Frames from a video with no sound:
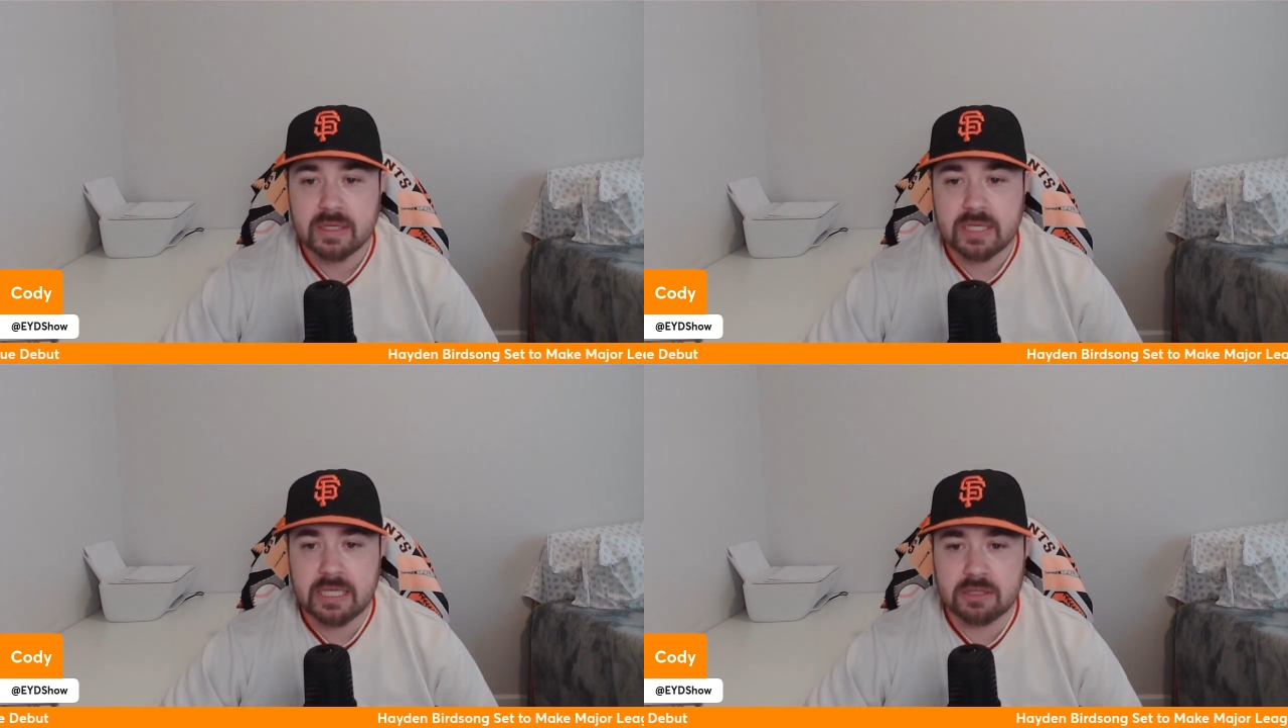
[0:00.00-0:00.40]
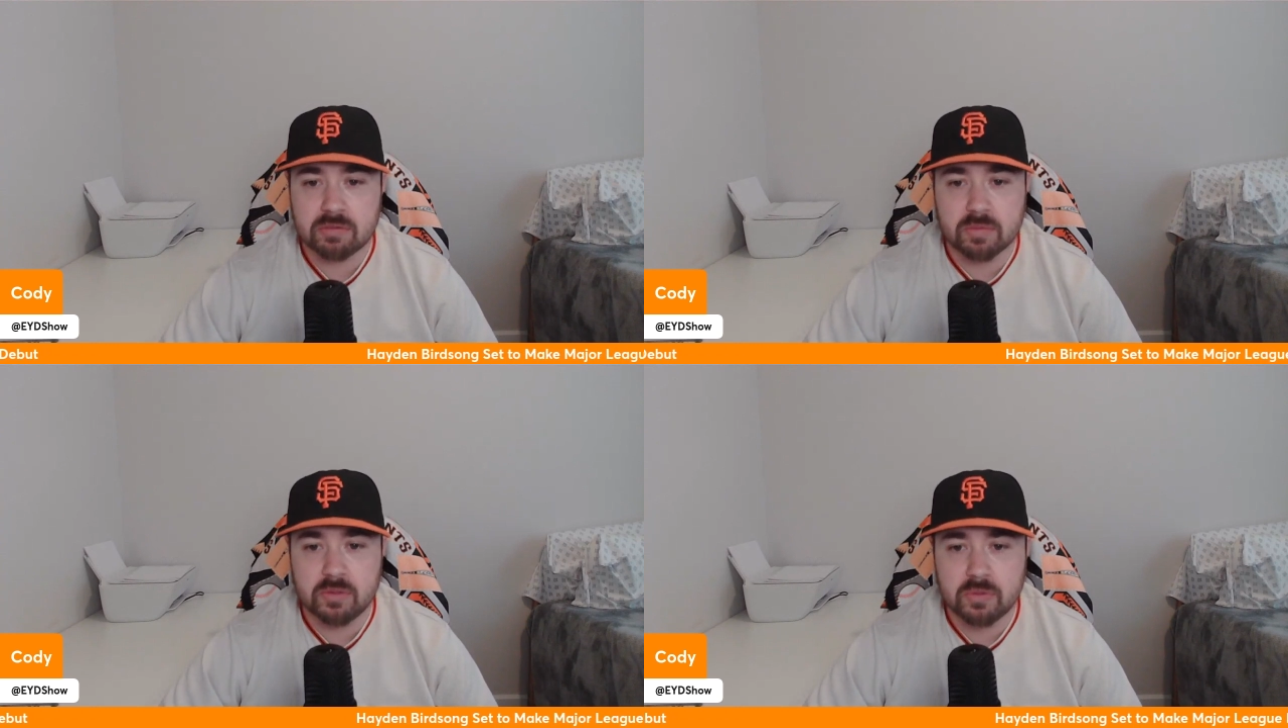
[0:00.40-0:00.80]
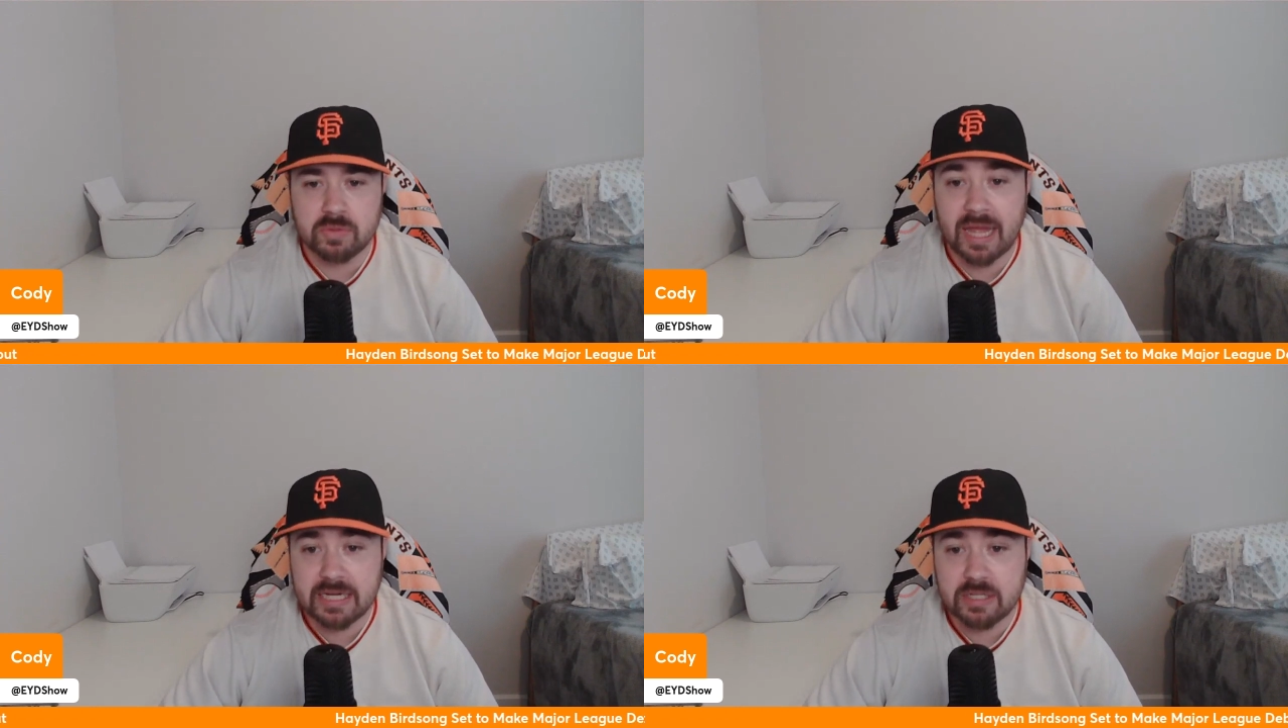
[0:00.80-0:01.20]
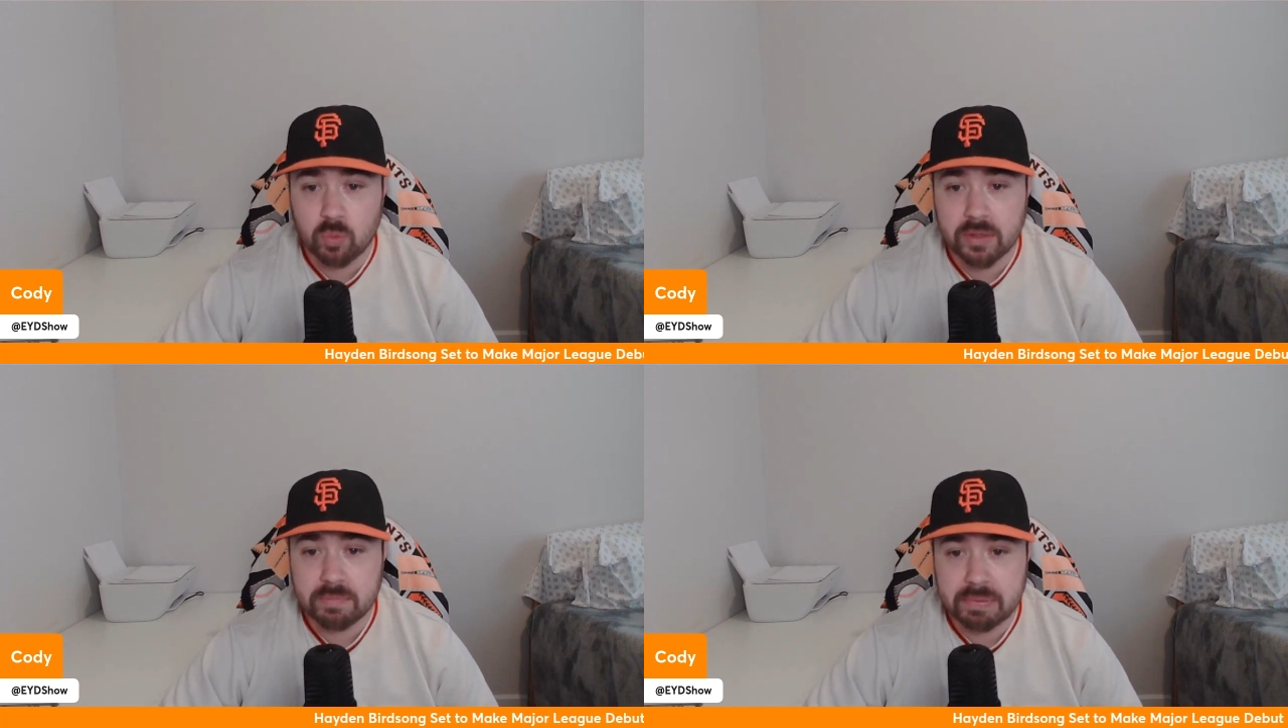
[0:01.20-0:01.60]
he threw
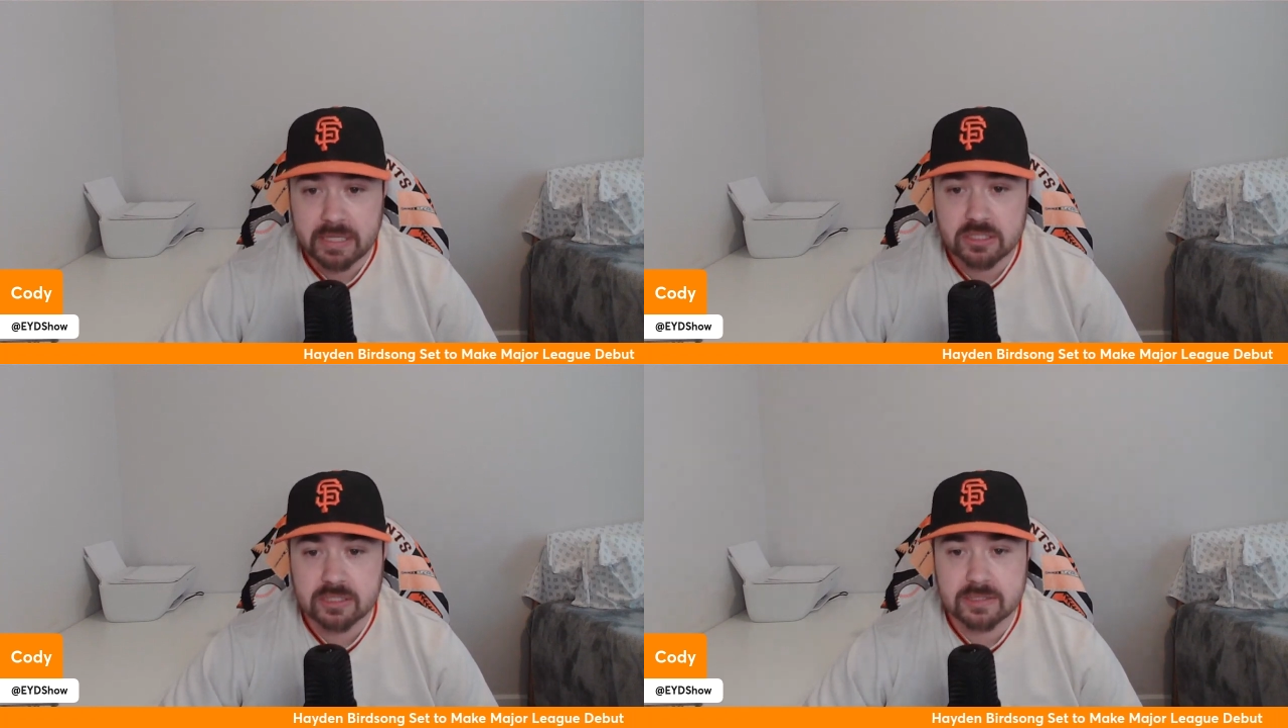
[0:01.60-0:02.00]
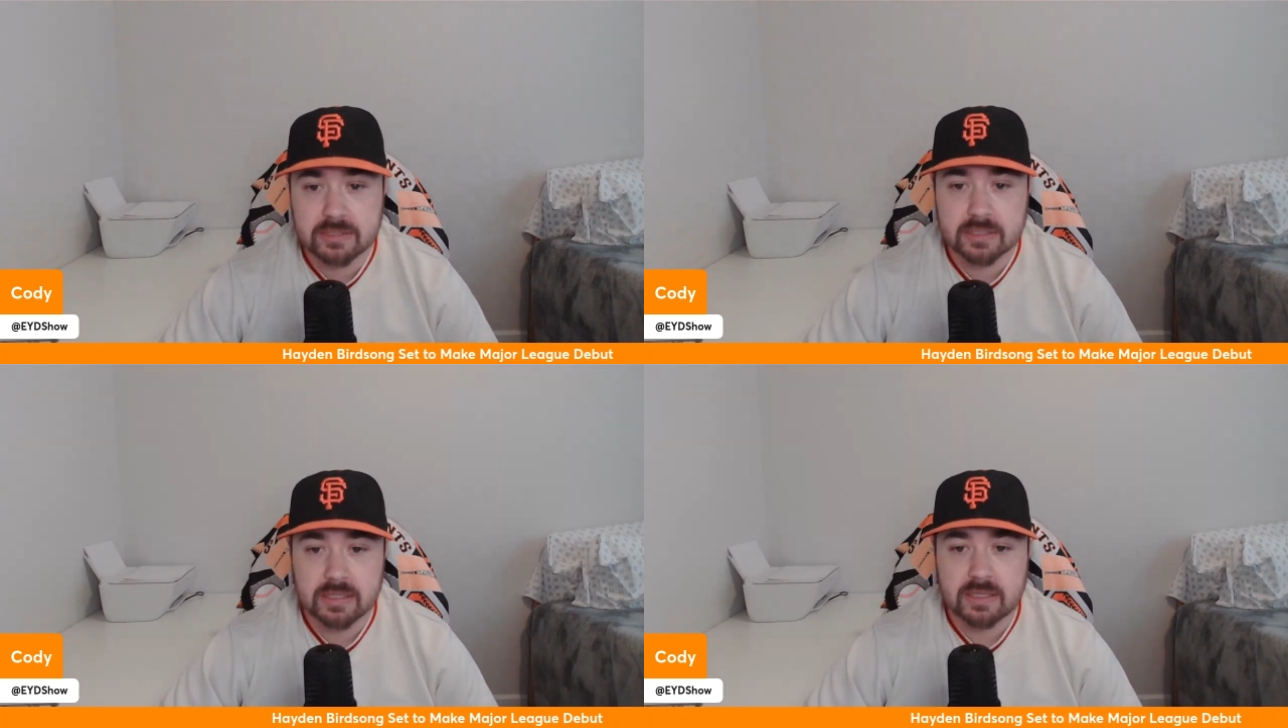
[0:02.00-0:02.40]
91 pitches